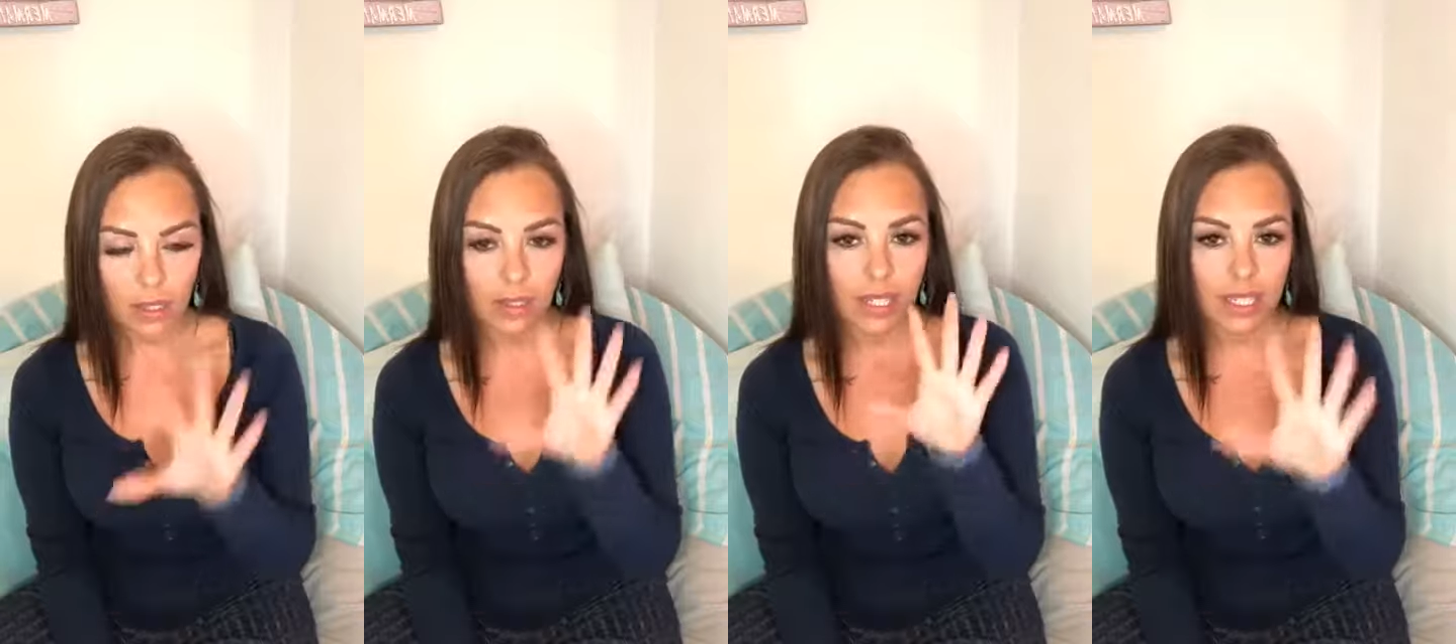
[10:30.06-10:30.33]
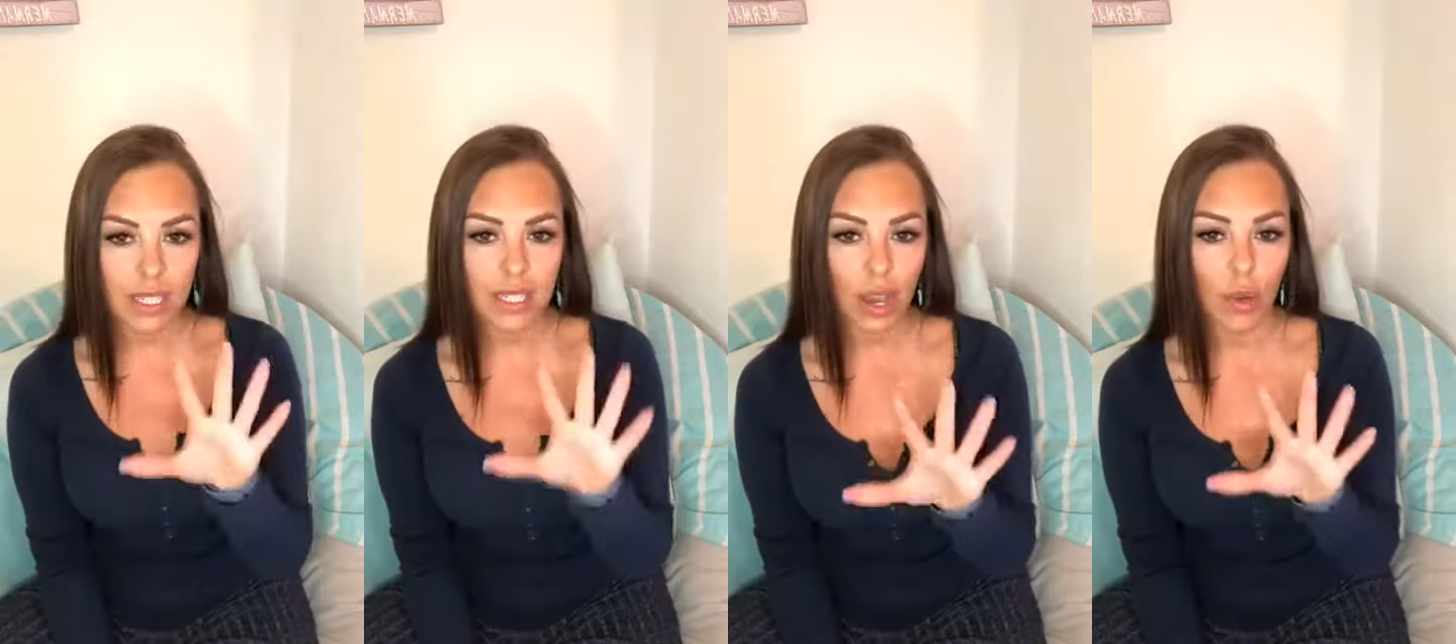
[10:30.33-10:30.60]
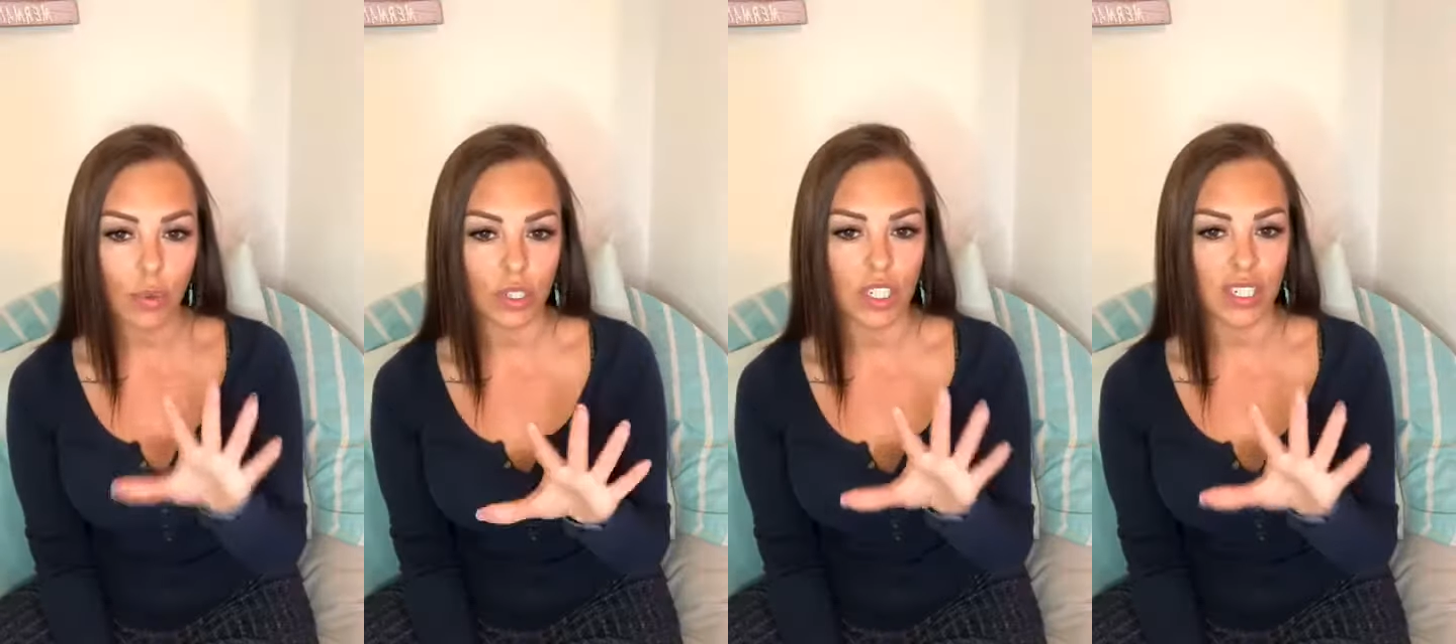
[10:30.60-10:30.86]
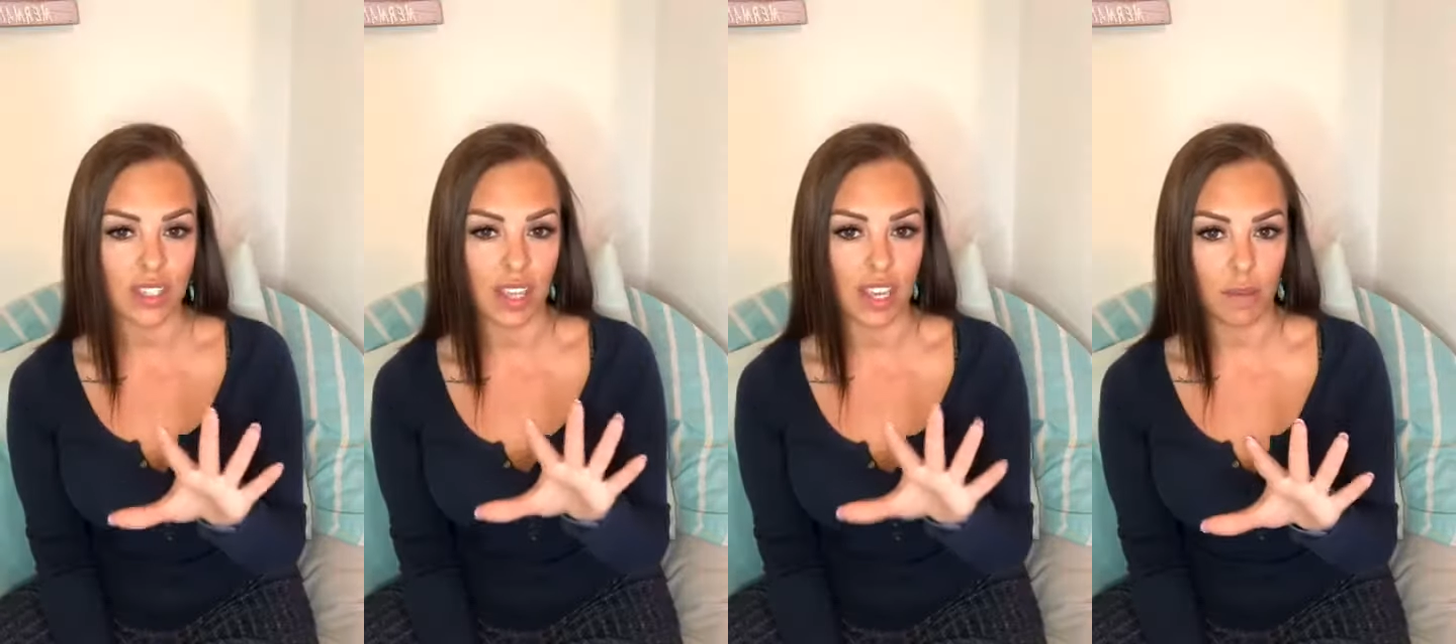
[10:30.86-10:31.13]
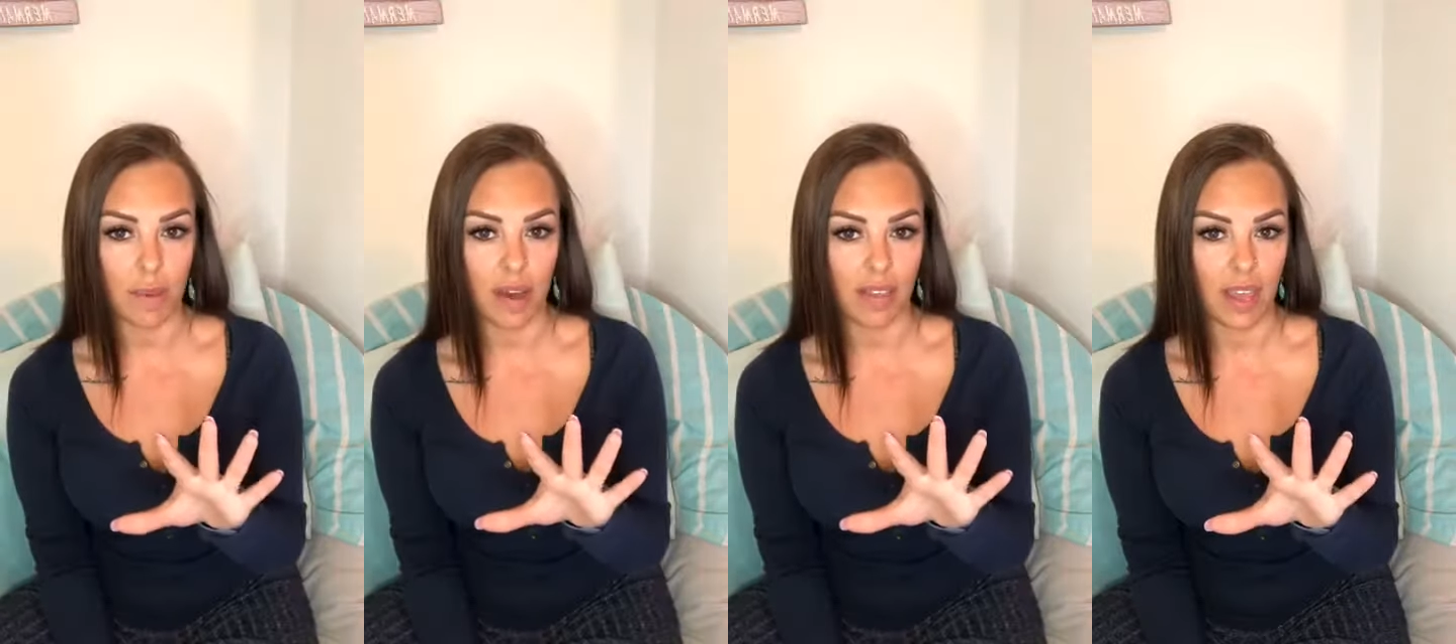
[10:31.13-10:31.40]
this is how I want you to think about